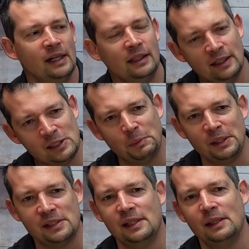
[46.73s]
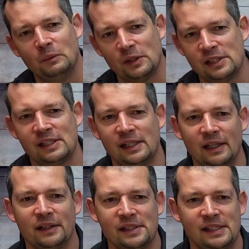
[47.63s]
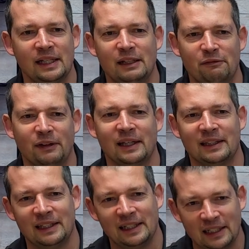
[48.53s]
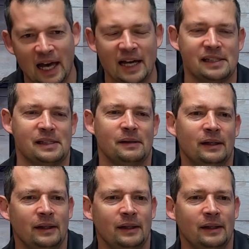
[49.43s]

this PC was still significantly less.